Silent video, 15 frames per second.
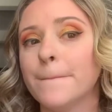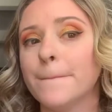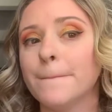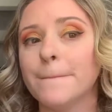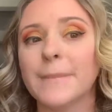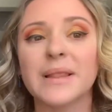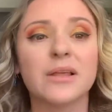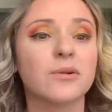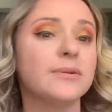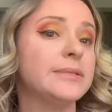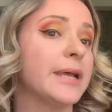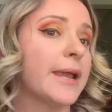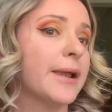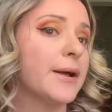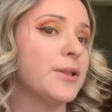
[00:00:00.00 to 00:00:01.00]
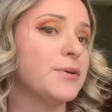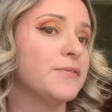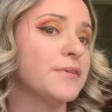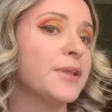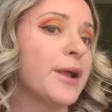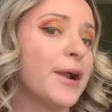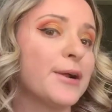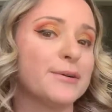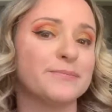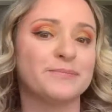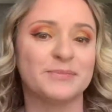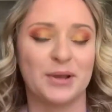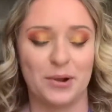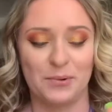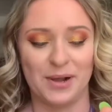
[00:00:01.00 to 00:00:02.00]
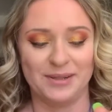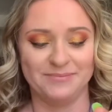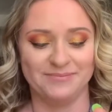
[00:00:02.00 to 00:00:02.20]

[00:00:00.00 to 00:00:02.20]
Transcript: A little tail over there. Oh, wow.